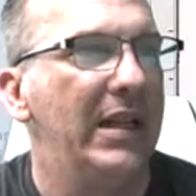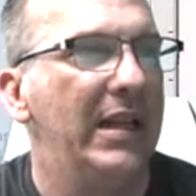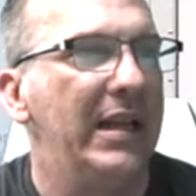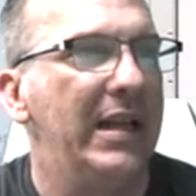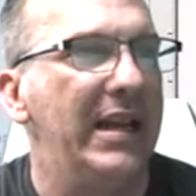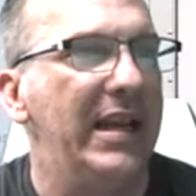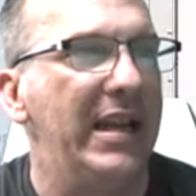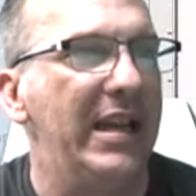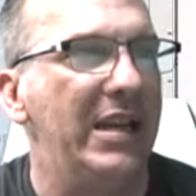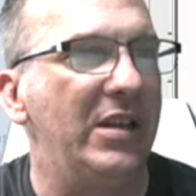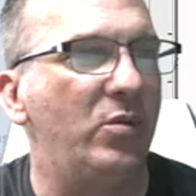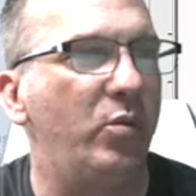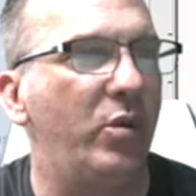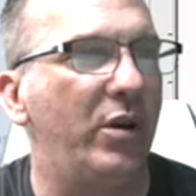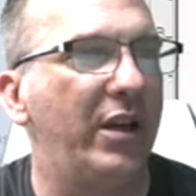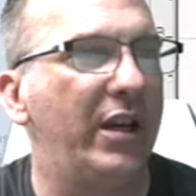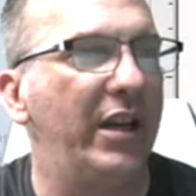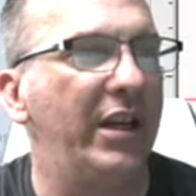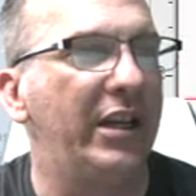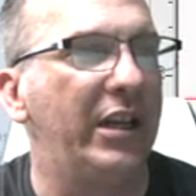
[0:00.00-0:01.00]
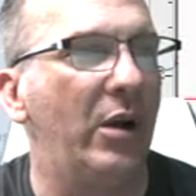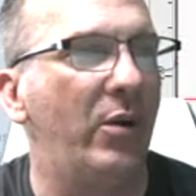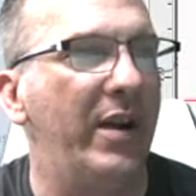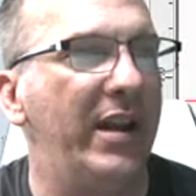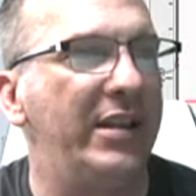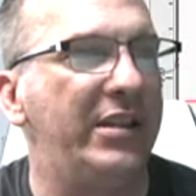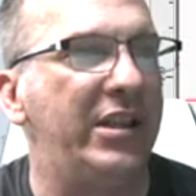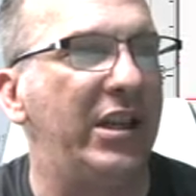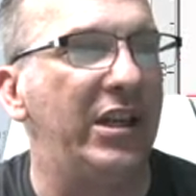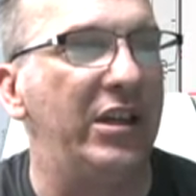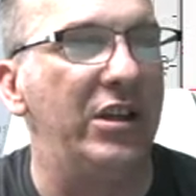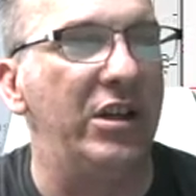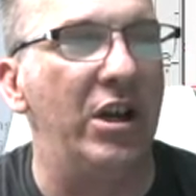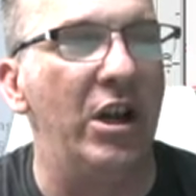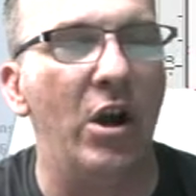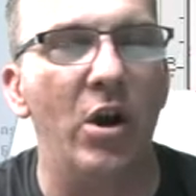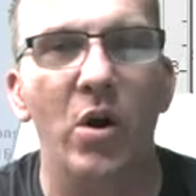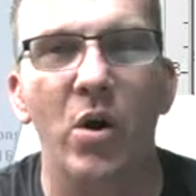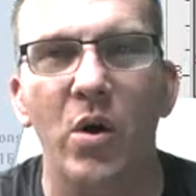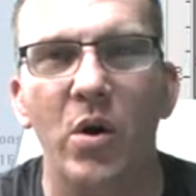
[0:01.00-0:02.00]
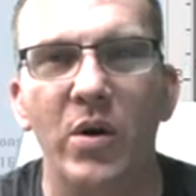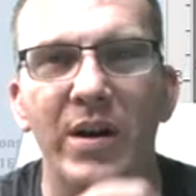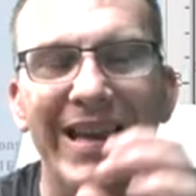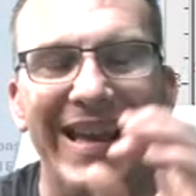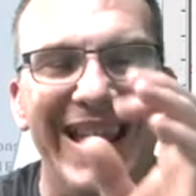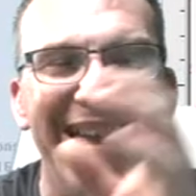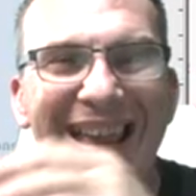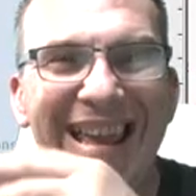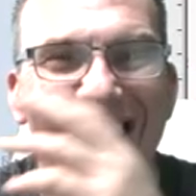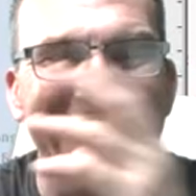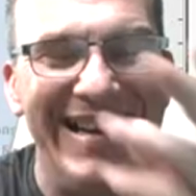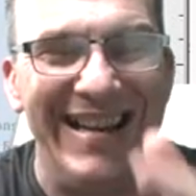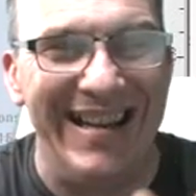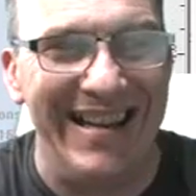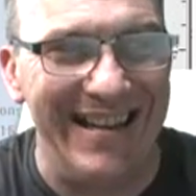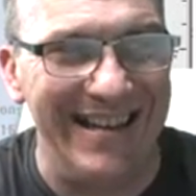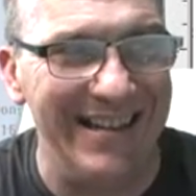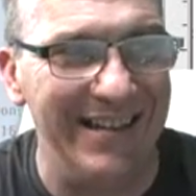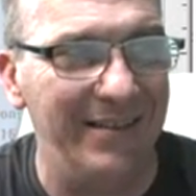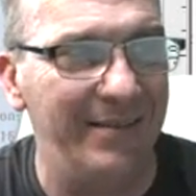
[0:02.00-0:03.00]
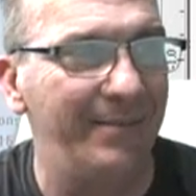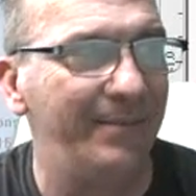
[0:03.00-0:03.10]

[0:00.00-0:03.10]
is we're going to go into node editing.